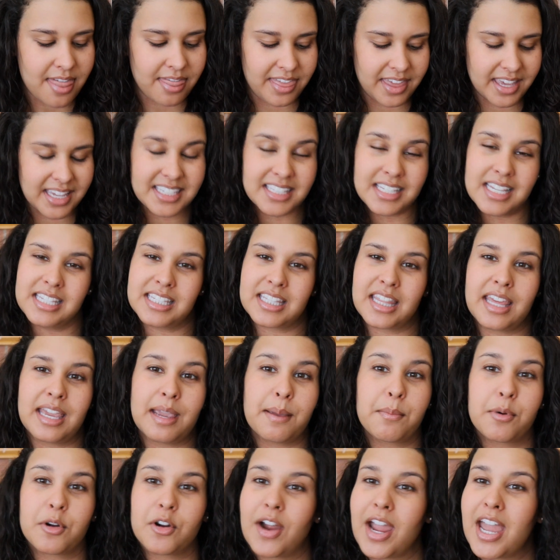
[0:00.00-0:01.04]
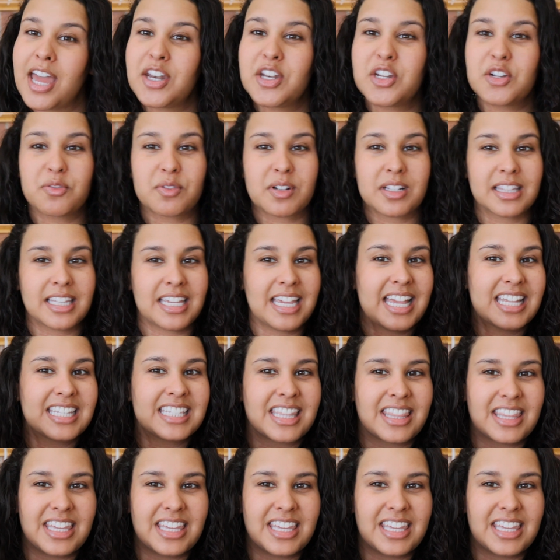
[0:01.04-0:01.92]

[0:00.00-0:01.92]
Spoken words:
This is the brand new release,